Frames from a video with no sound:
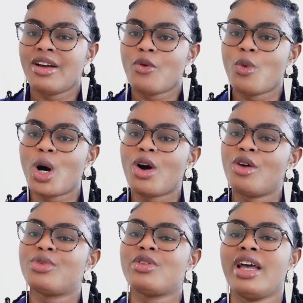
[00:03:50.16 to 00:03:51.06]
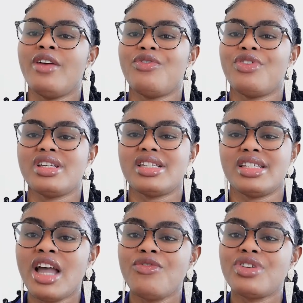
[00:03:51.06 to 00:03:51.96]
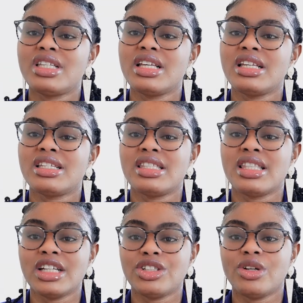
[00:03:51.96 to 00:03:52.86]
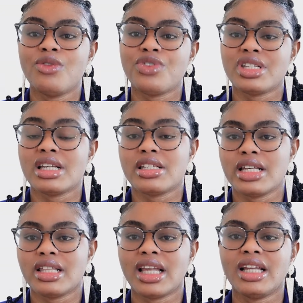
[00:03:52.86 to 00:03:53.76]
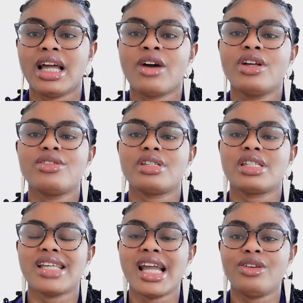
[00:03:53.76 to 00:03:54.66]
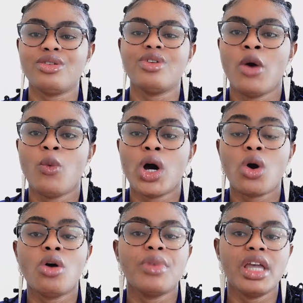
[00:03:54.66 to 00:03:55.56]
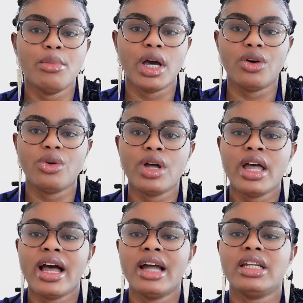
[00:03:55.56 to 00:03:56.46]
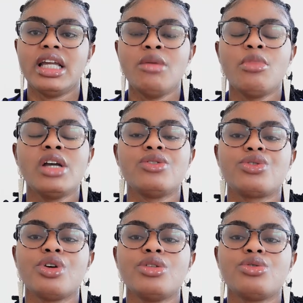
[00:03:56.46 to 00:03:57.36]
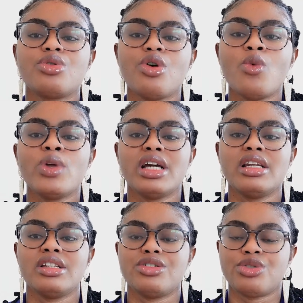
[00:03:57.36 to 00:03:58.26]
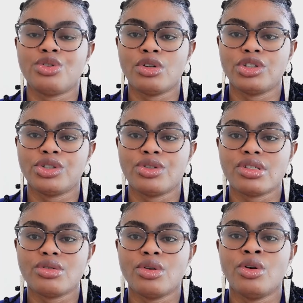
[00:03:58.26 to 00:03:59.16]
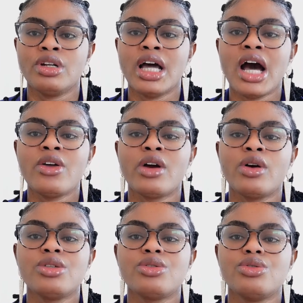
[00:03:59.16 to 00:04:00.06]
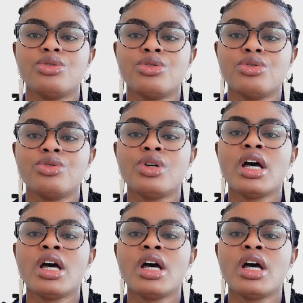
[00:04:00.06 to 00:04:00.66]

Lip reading: Welcome to MVC. MVC is National Visa Center. They are going to send you a welcome email, and the email is going to come with an instructions on how you are going to do